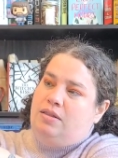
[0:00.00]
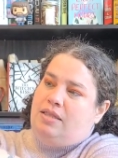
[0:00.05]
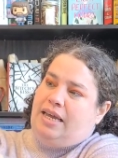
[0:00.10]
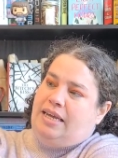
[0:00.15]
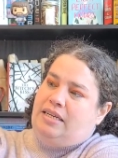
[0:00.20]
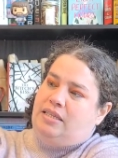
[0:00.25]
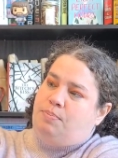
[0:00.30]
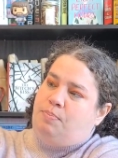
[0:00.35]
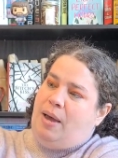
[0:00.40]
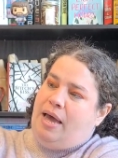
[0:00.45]

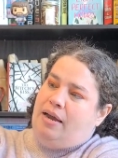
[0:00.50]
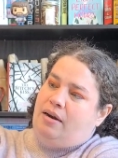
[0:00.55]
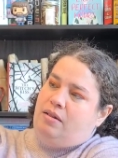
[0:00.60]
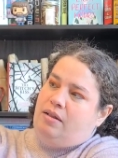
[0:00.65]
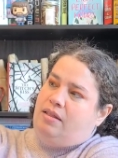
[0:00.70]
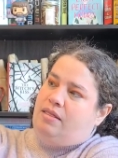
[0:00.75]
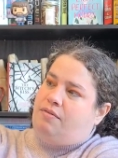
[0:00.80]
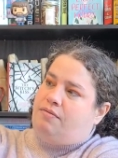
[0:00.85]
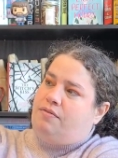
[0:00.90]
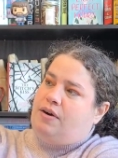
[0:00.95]
lace panel
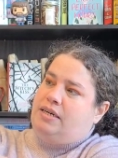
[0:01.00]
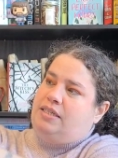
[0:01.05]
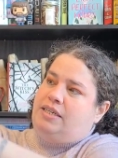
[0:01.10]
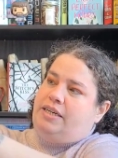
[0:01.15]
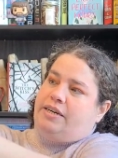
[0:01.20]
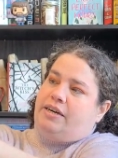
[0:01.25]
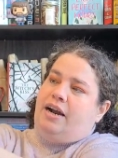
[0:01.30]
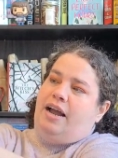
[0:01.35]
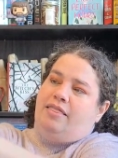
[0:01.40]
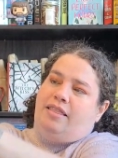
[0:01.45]
in the front
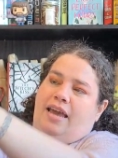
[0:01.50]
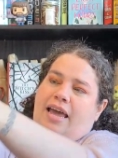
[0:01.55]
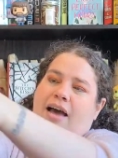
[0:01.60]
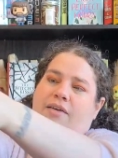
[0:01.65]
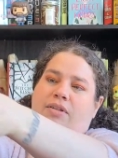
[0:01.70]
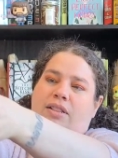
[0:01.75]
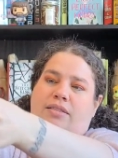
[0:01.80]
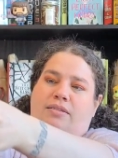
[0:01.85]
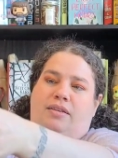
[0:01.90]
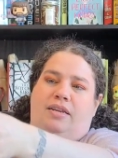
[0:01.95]
here and they have
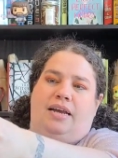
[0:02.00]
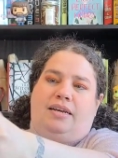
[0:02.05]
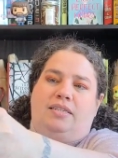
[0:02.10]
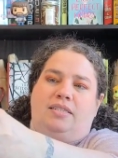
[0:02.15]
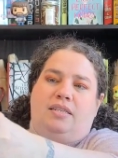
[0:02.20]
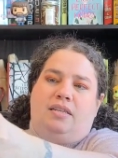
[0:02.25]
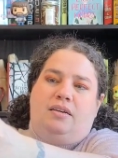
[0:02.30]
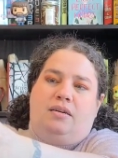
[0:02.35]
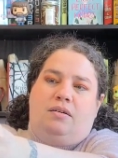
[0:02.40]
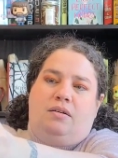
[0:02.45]
a
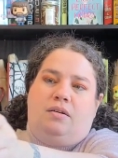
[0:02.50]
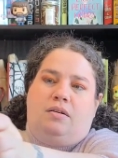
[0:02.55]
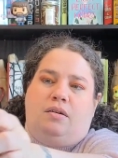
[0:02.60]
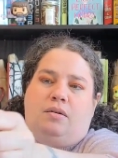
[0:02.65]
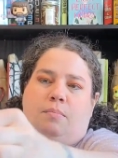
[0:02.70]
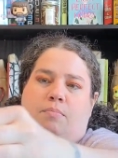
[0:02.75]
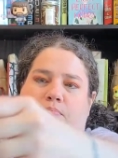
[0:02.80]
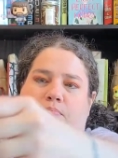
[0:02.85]
nice little